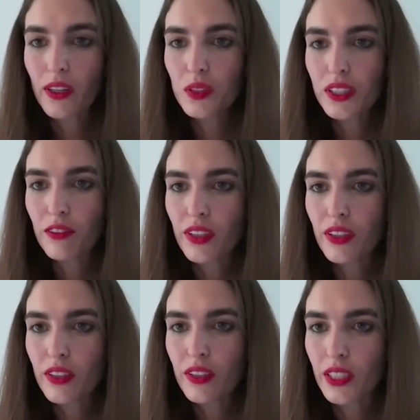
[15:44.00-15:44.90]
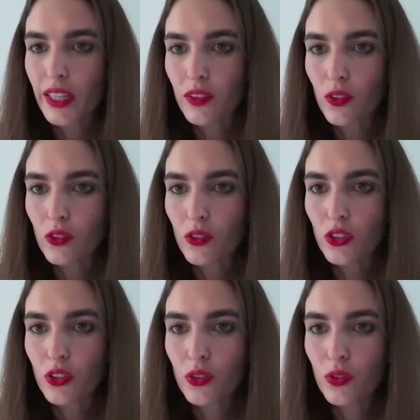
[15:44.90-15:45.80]
else have anything to add on
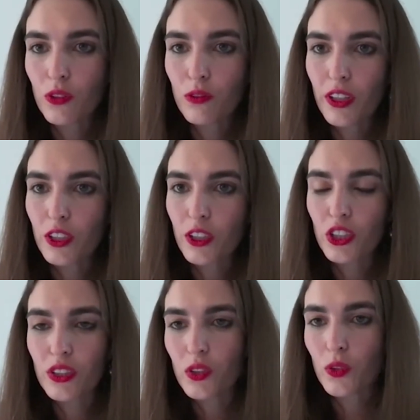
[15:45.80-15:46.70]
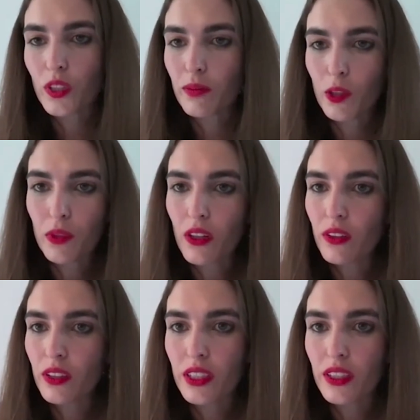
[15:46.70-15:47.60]
to conversions or email
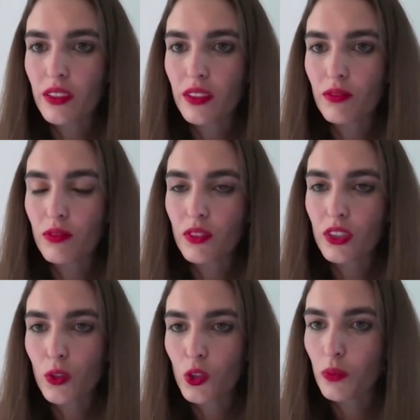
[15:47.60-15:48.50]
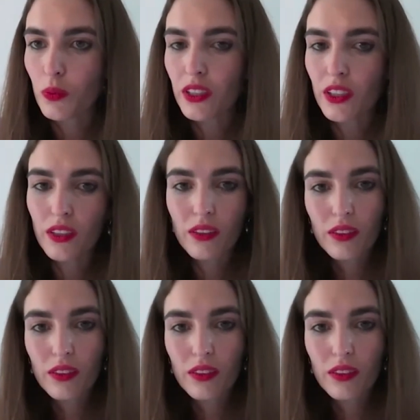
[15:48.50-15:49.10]
marketing and social media?